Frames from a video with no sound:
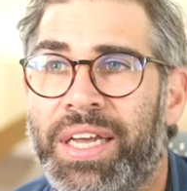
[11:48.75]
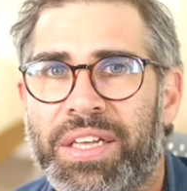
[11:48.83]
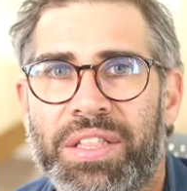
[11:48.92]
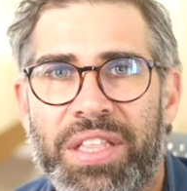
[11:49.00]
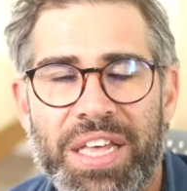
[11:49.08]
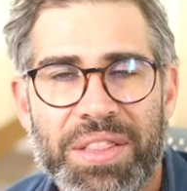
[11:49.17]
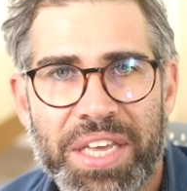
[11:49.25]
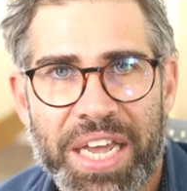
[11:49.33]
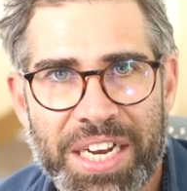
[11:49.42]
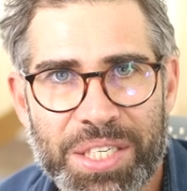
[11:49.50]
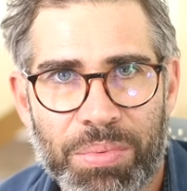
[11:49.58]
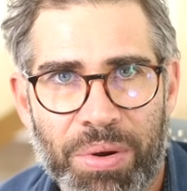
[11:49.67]
Then the
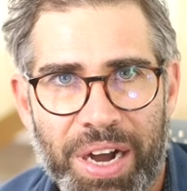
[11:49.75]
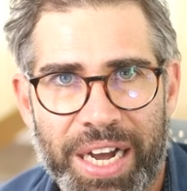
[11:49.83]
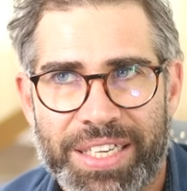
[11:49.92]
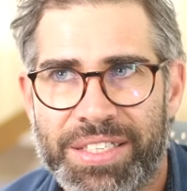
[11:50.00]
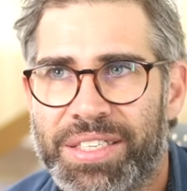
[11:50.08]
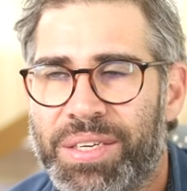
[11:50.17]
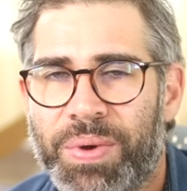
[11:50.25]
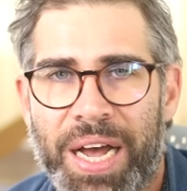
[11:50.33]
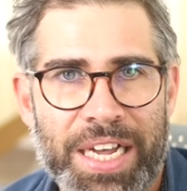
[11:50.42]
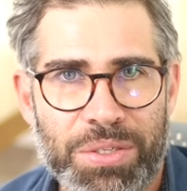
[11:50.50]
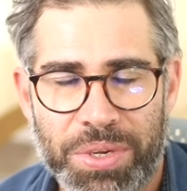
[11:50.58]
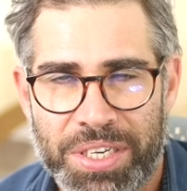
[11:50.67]
enterprise,
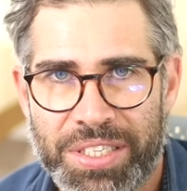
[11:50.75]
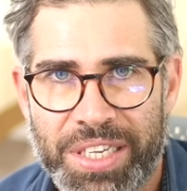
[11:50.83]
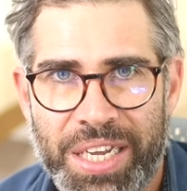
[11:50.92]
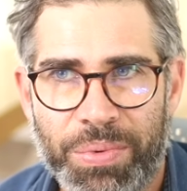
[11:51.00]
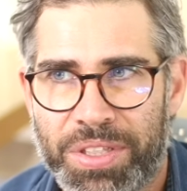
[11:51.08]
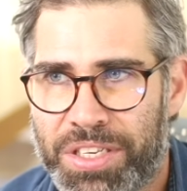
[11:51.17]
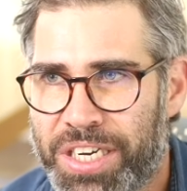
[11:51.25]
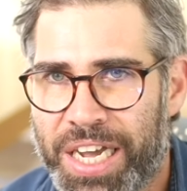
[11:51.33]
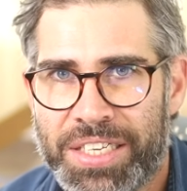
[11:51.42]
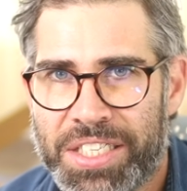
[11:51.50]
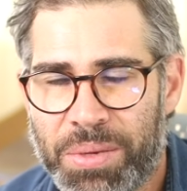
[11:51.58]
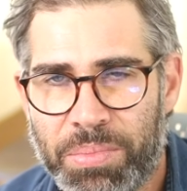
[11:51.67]
as we see with
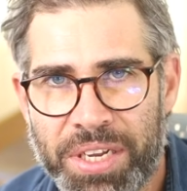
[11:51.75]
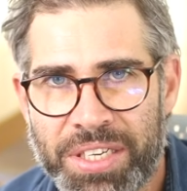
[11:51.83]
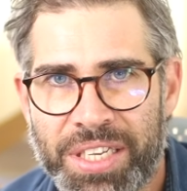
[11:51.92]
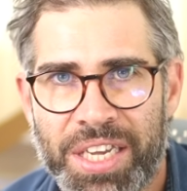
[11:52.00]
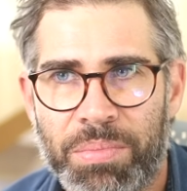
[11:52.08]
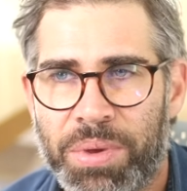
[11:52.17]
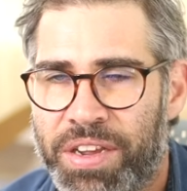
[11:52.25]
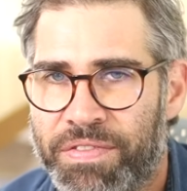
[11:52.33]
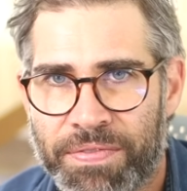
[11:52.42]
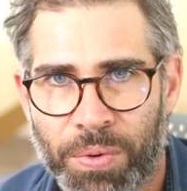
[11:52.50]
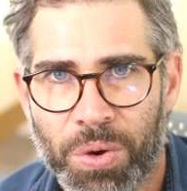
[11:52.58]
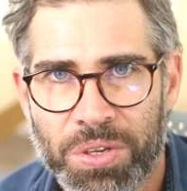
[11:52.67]
ChatGPT being
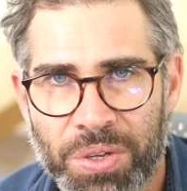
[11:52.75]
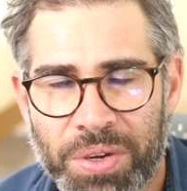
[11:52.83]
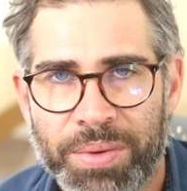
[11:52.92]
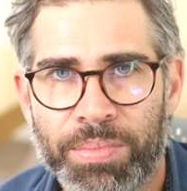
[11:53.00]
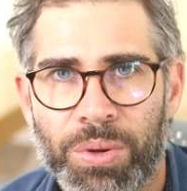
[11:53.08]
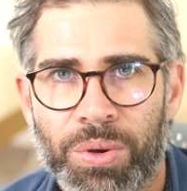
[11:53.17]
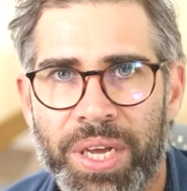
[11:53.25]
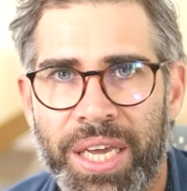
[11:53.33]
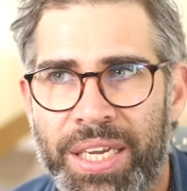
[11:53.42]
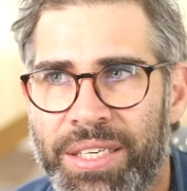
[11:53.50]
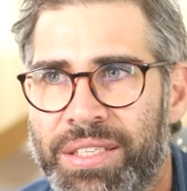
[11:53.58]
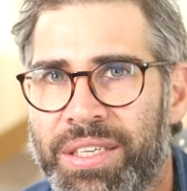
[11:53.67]
forced on
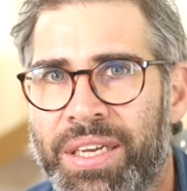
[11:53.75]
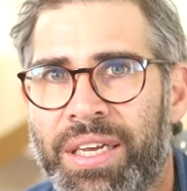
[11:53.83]
employees,